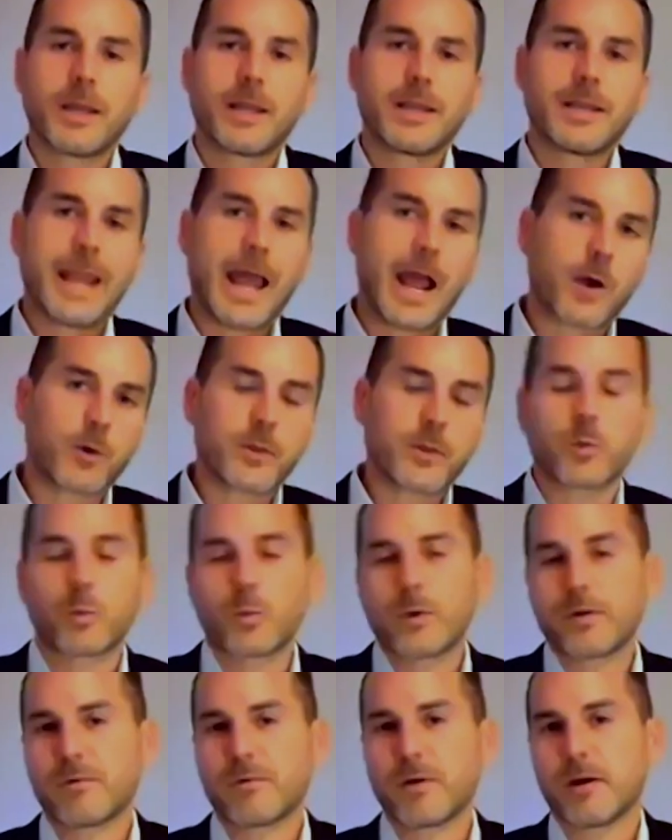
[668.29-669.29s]
now that
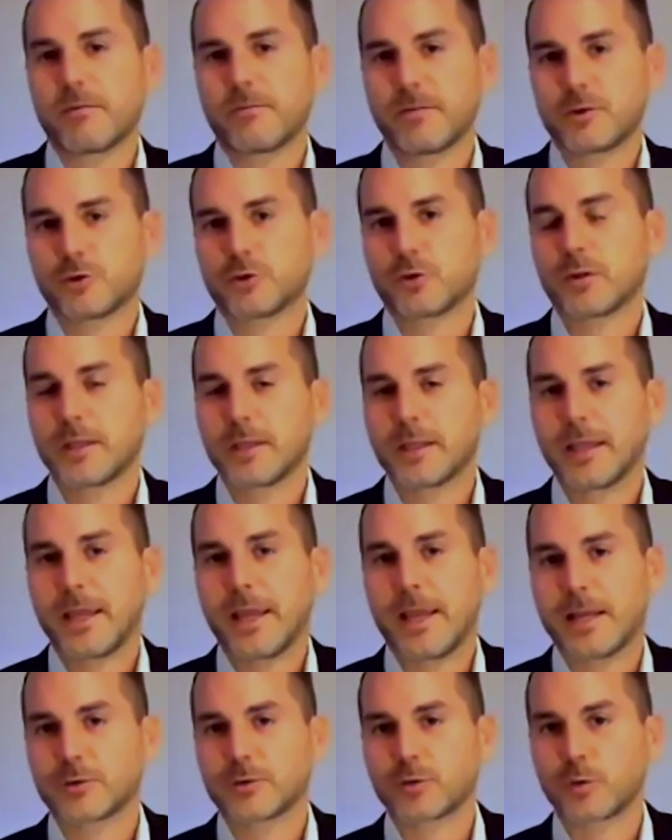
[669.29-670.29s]
we've officially
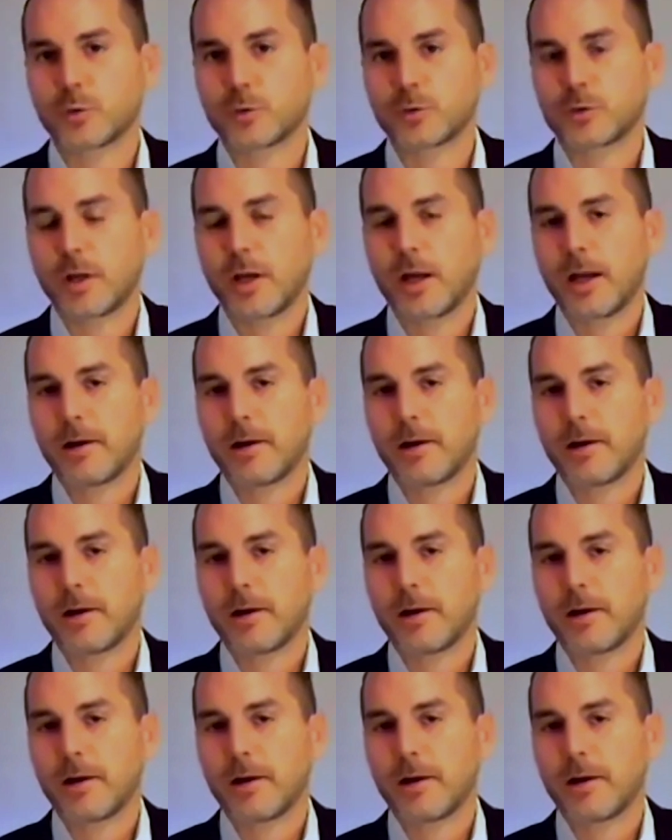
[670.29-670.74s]
canceled